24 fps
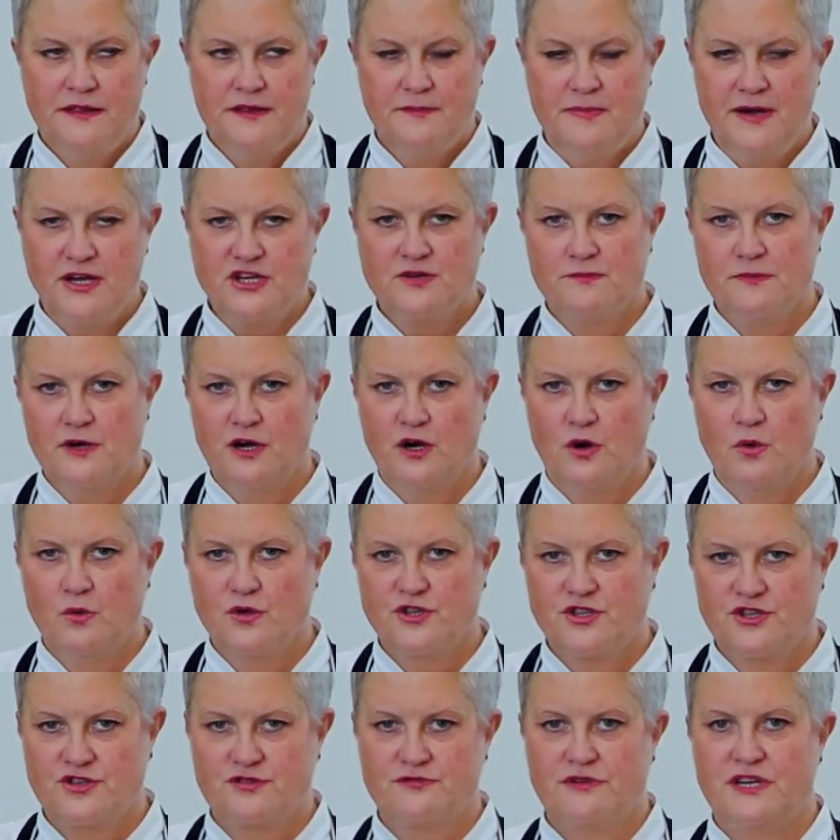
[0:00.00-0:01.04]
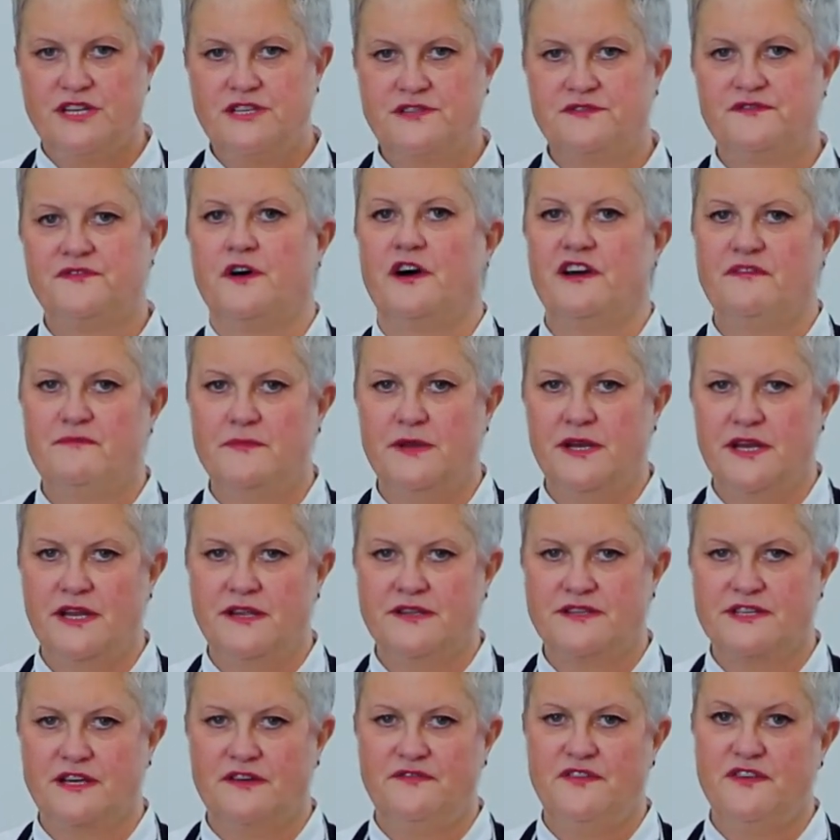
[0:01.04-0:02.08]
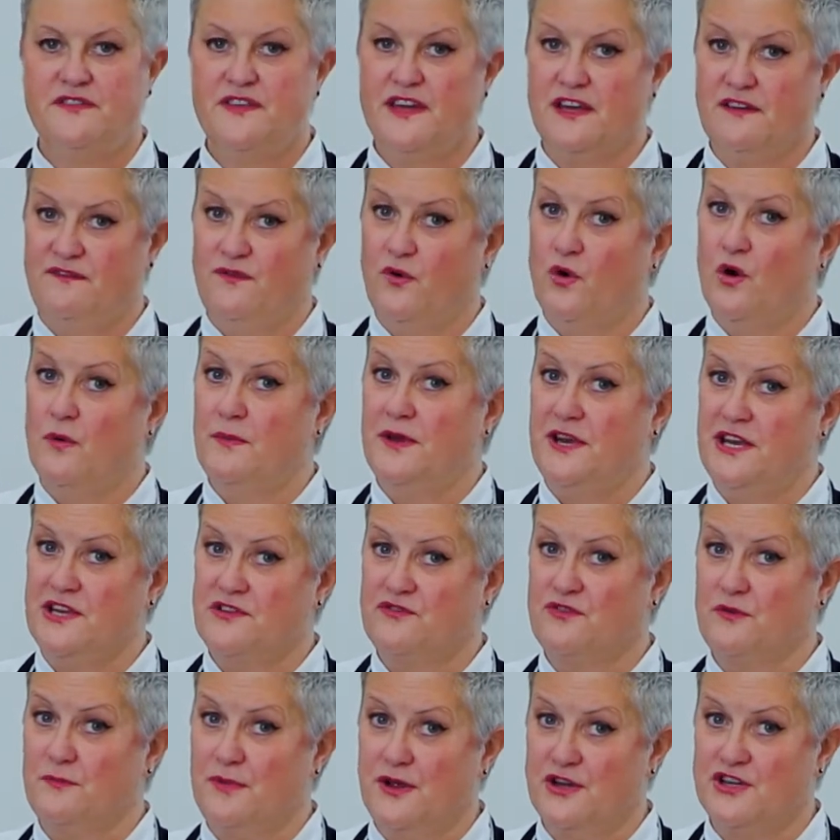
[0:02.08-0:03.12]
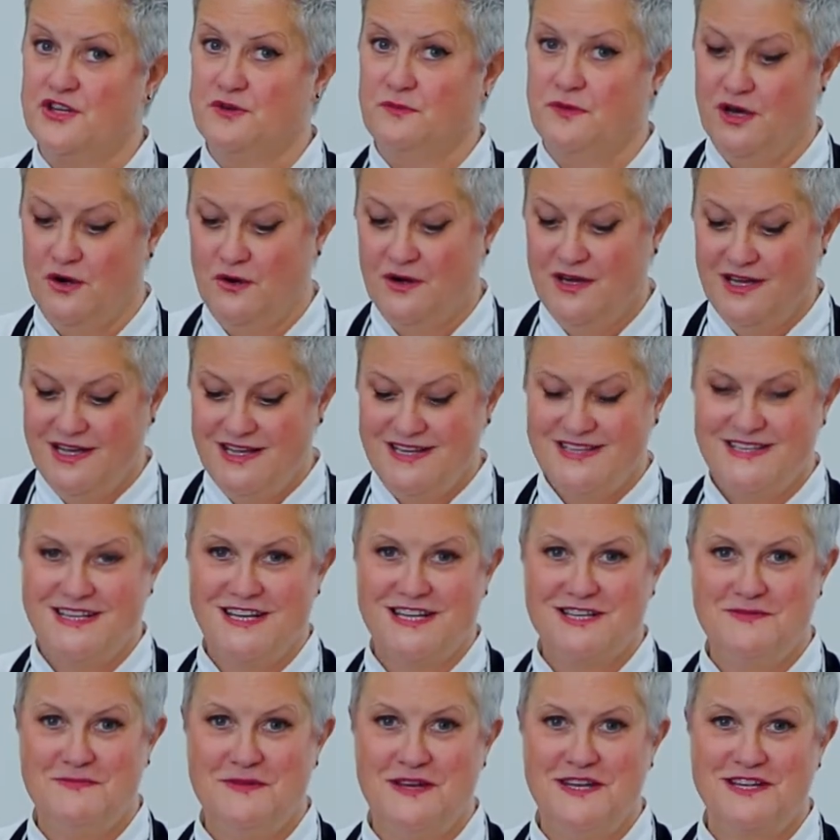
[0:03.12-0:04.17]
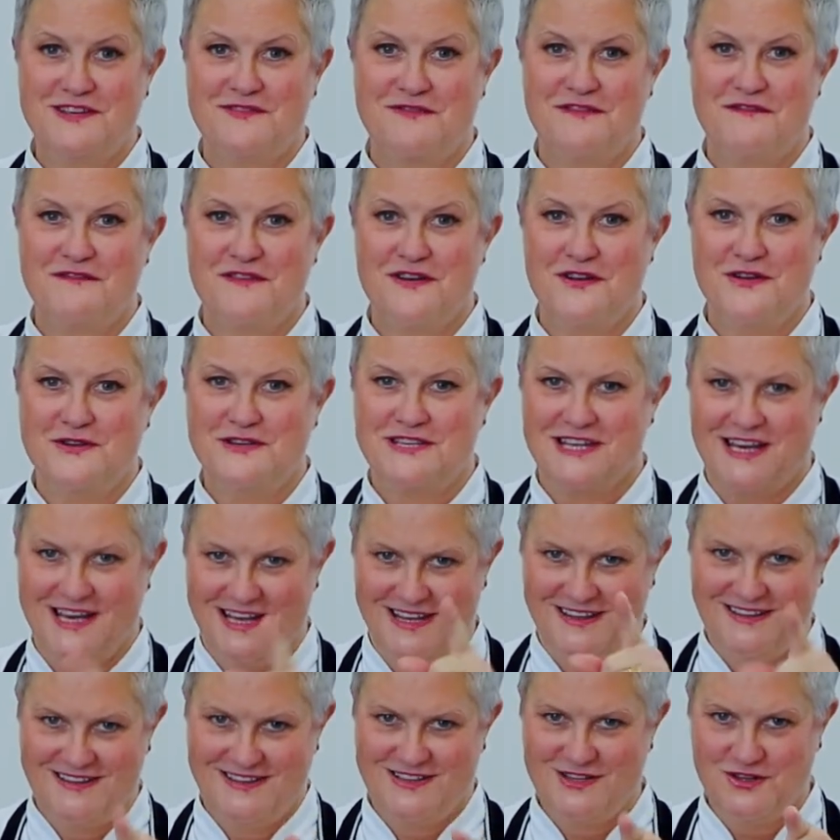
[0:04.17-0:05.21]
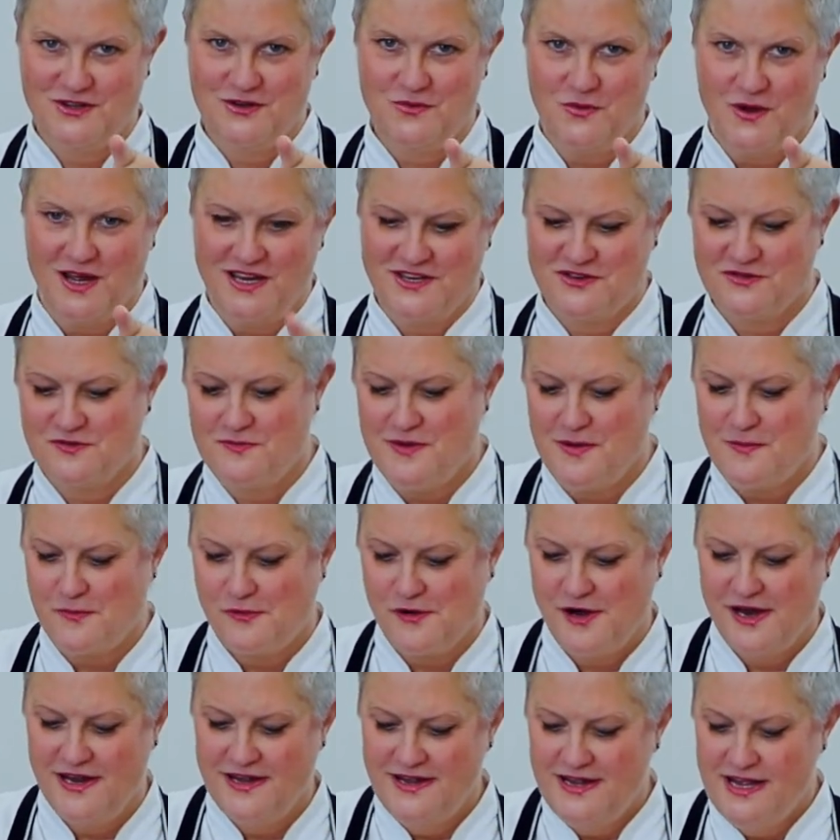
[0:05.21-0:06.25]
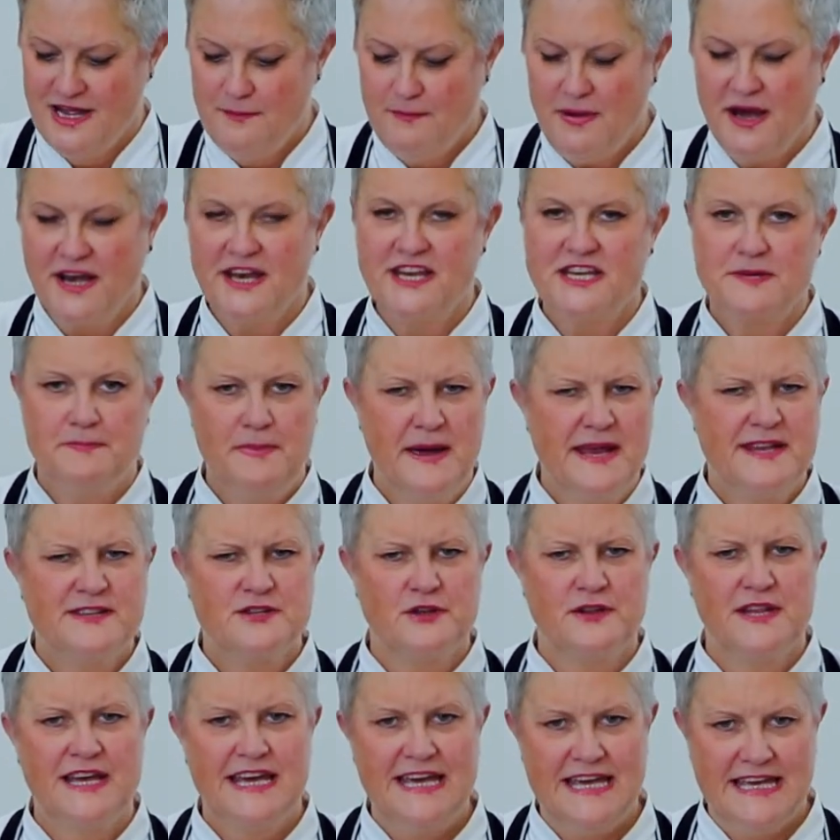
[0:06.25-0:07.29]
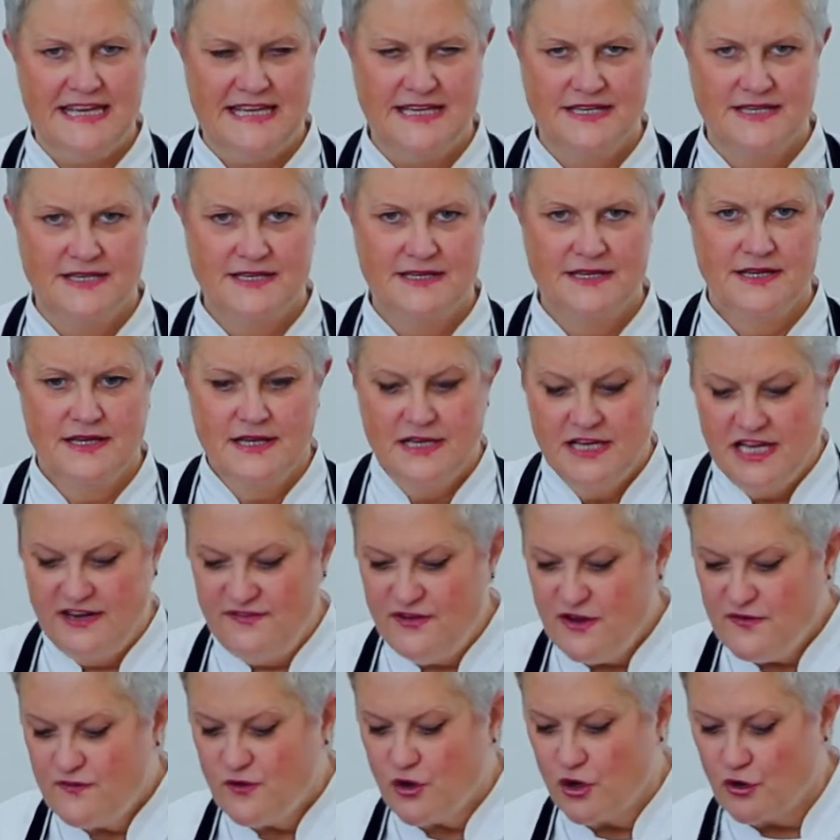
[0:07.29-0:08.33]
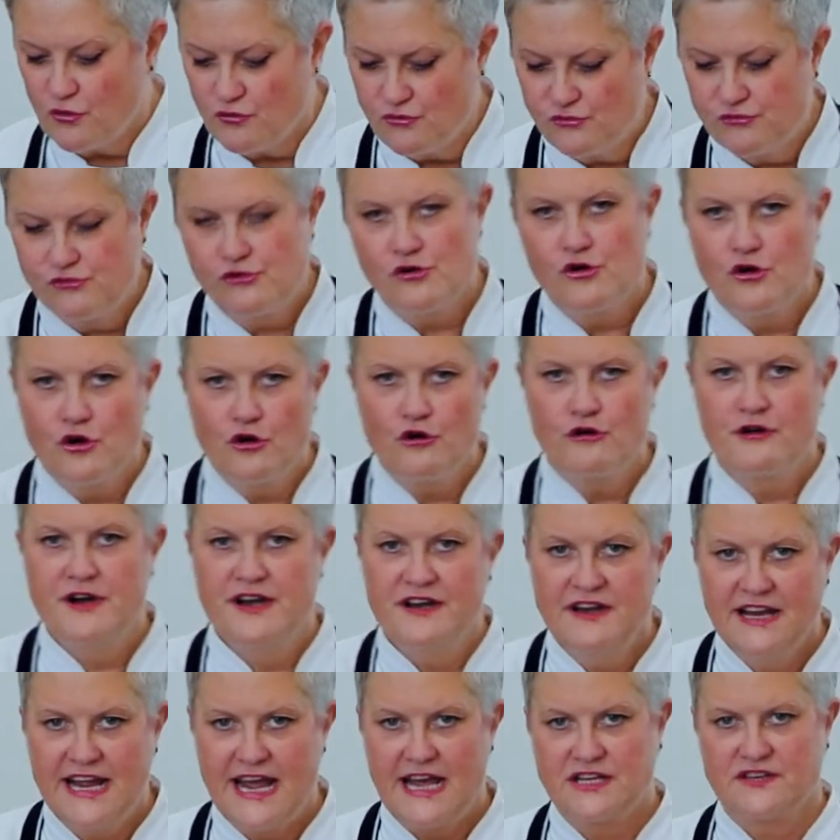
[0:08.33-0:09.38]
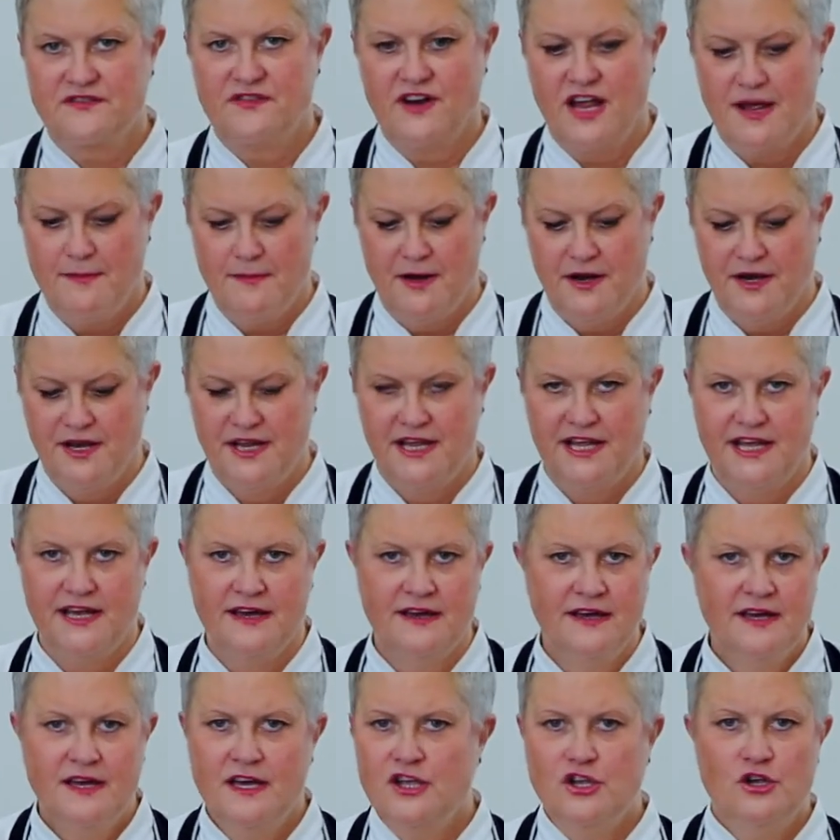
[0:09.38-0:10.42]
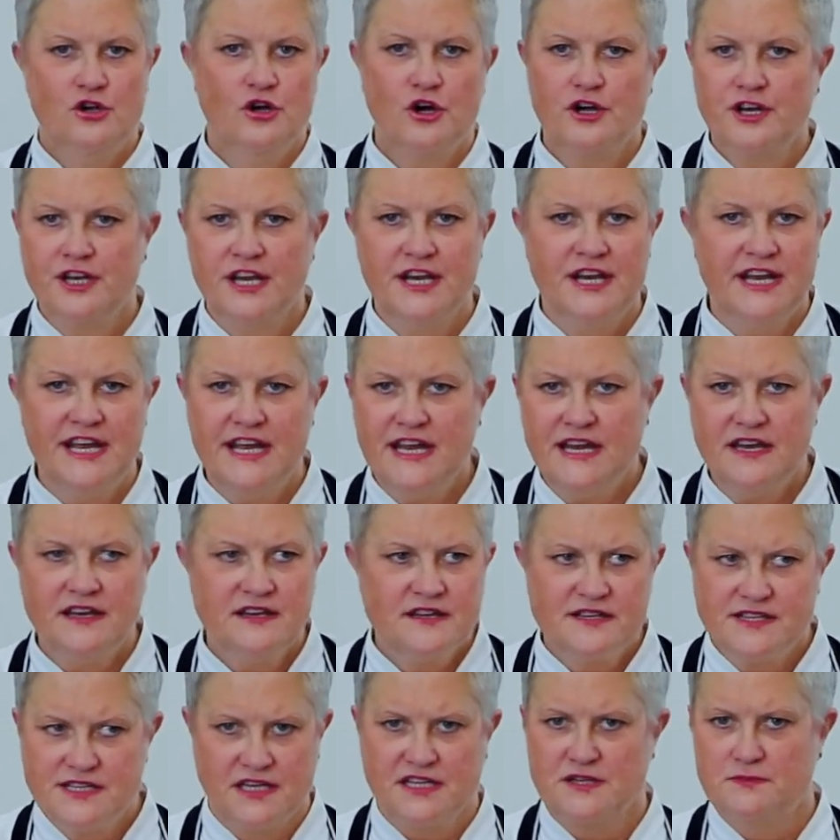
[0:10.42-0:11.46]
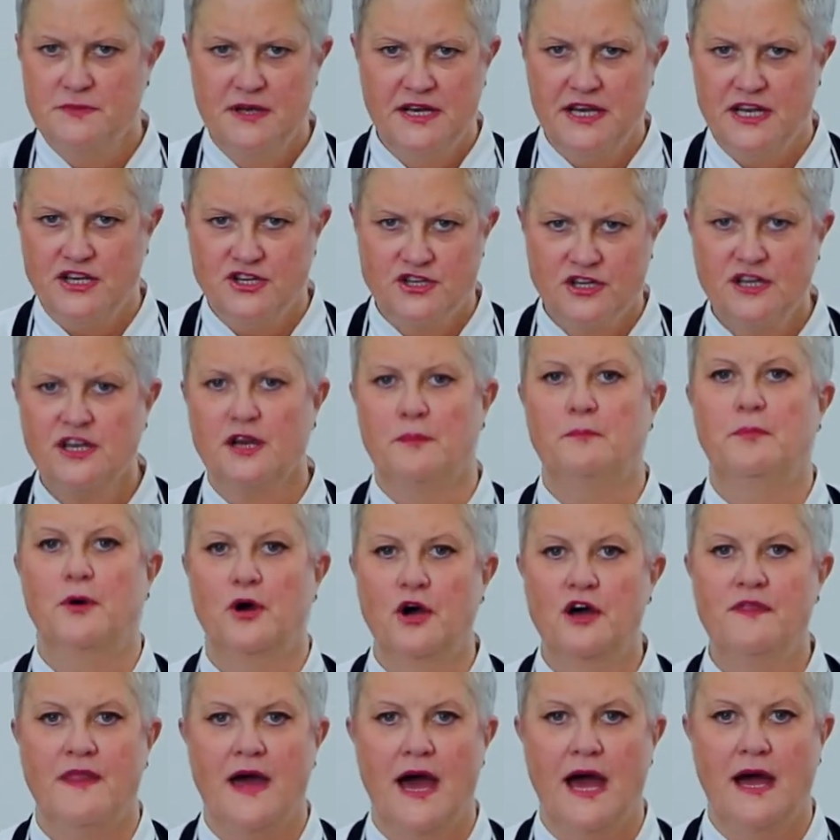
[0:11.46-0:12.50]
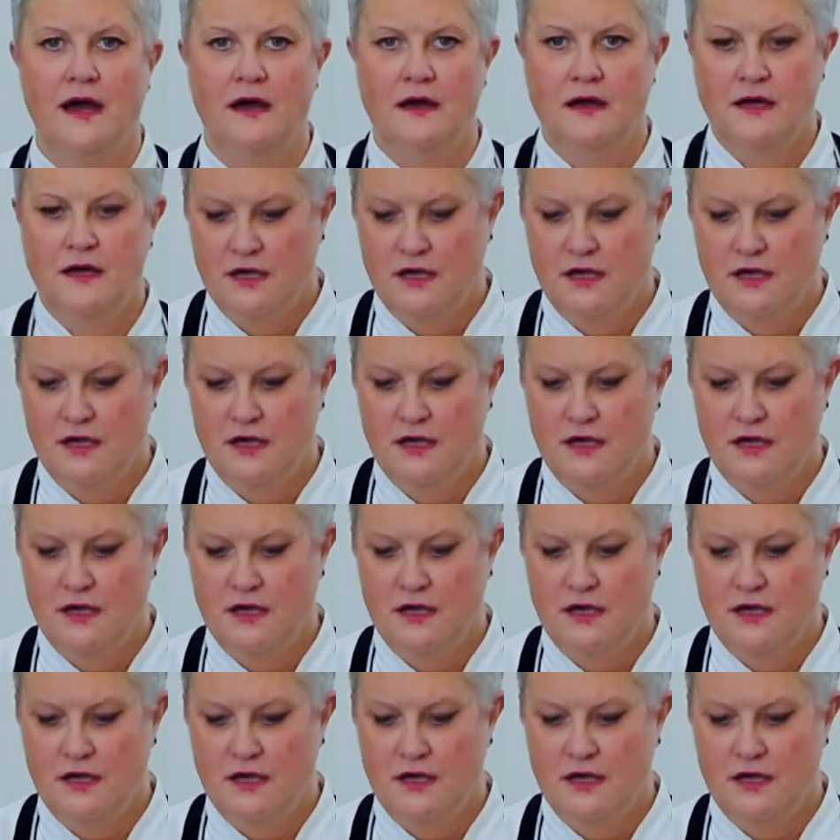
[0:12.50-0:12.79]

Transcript: Bechamel was 3 to 5 minutes. So if you think 4 minutes for a bechamel, 6 minutes for a veloute, it's a good way to remember it. But it depends on the heat. If you've got a roaring gas flame under here, you're not going to need 6 minutes. You're going to burn that.